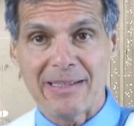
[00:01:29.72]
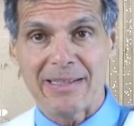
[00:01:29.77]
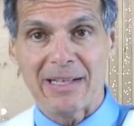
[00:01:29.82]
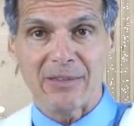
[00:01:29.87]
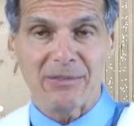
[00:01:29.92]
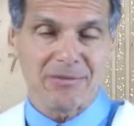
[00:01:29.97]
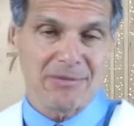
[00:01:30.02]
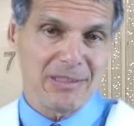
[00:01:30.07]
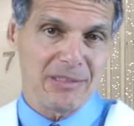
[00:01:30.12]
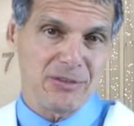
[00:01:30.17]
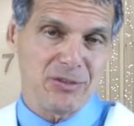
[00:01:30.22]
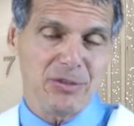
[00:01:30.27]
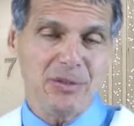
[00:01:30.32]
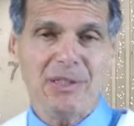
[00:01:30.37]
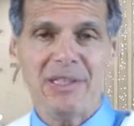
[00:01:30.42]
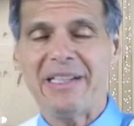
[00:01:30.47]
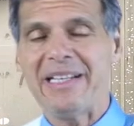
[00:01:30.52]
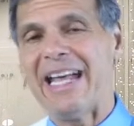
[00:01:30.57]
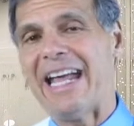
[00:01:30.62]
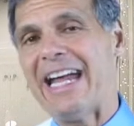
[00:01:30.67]
Now, you know, due
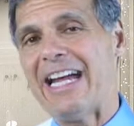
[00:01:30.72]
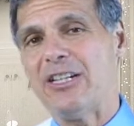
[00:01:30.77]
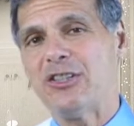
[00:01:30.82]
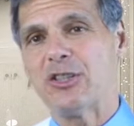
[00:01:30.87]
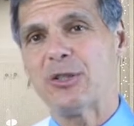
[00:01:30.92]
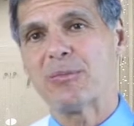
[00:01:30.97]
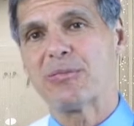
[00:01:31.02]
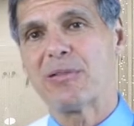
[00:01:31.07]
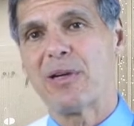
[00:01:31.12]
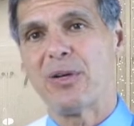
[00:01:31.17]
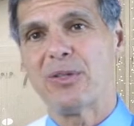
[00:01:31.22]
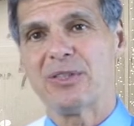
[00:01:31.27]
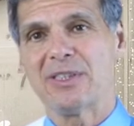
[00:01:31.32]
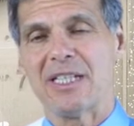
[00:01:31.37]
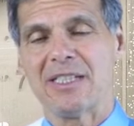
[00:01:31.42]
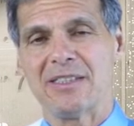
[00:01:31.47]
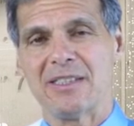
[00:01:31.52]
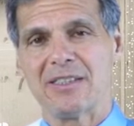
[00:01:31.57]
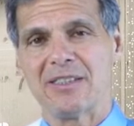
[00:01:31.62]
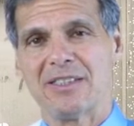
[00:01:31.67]
to the aging
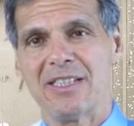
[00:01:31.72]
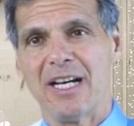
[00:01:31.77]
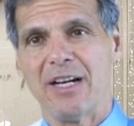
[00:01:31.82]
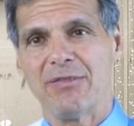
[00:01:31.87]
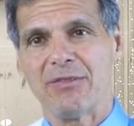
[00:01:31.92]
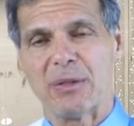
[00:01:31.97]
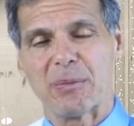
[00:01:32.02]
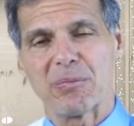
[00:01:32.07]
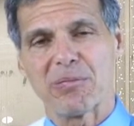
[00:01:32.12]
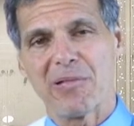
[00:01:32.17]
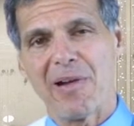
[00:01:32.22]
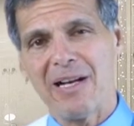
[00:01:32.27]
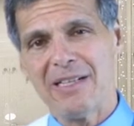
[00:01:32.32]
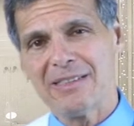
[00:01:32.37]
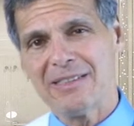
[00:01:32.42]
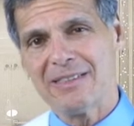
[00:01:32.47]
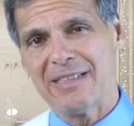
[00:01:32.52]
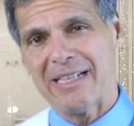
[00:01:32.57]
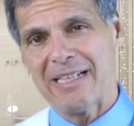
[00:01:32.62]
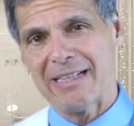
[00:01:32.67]
process itself, the
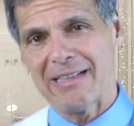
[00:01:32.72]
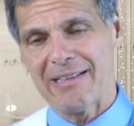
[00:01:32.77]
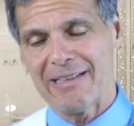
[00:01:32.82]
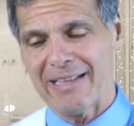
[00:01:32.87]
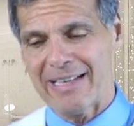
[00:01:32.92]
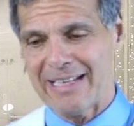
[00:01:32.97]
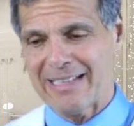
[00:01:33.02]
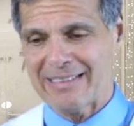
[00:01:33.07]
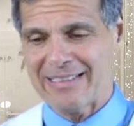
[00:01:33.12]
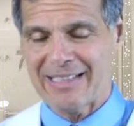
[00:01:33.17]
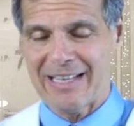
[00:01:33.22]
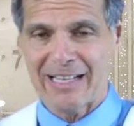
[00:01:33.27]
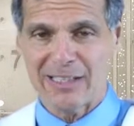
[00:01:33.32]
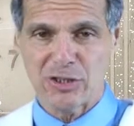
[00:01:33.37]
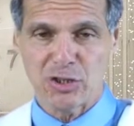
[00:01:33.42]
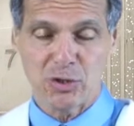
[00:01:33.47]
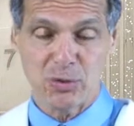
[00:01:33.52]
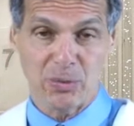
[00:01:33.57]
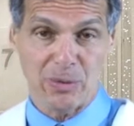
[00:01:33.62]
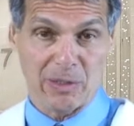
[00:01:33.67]
prostate gland
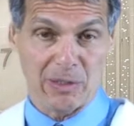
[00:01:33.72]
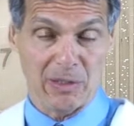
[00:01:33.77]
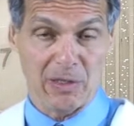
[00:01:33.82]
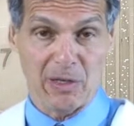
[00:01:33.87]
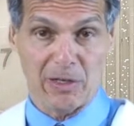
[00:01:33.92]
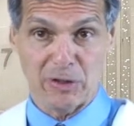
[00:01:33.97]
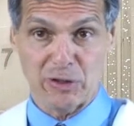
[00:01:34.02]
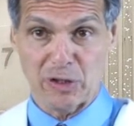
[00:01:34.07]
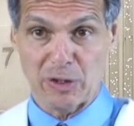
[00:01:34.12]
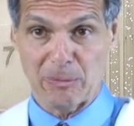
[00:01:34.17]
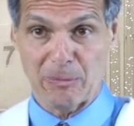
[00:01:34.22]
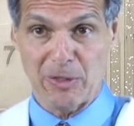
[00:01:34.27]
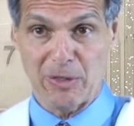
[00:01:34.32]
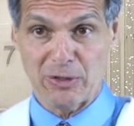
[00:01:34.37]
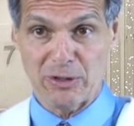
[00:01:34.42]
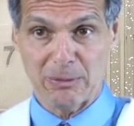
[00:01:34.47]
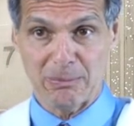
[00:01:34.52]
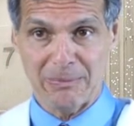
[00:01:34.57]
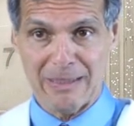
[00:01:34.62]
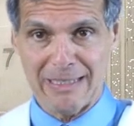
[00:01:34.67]
tends to enlarge in
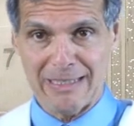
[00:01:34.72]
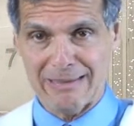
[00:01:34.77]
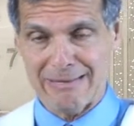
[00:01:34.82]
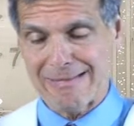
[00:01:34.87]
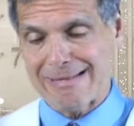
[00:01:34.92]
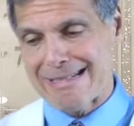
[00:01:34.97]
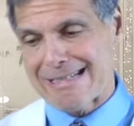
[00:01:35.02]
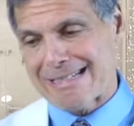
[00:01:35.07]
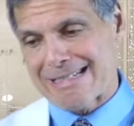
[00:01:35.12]
most men